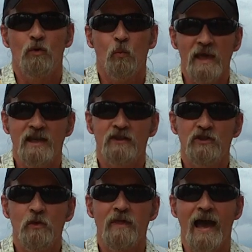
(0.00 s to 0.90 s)
We can
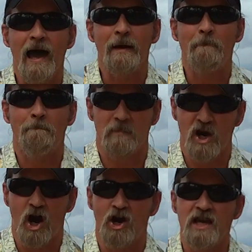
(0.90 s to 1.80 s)
do that, me
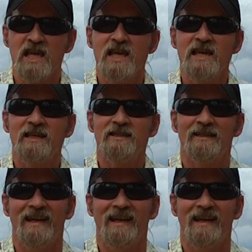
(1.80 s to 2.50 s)
hearties.